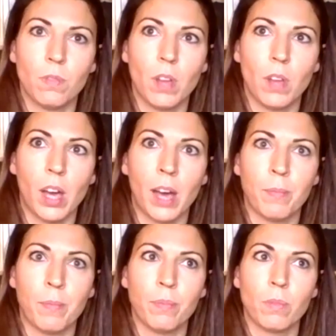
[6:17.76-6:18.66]

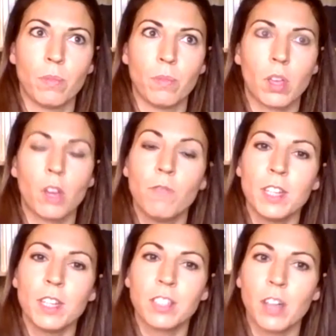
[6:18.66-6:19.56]
am
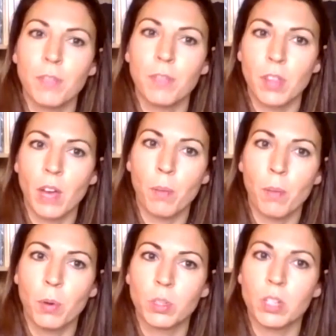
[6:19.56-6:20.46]
convinced enough that they're
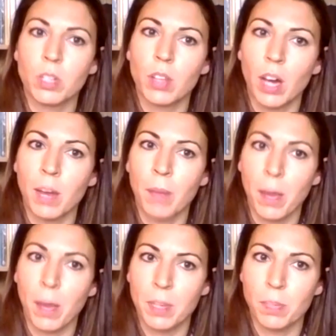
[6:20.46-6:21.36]
important that I'm
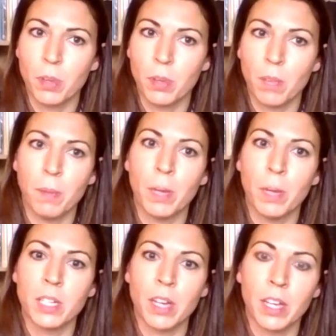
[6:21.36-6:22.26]
happy to put them in my
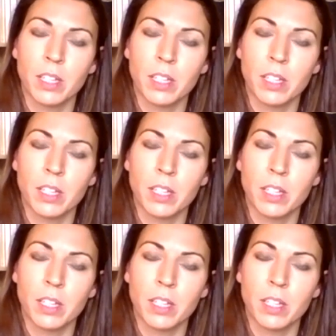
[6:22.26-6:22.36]
diet.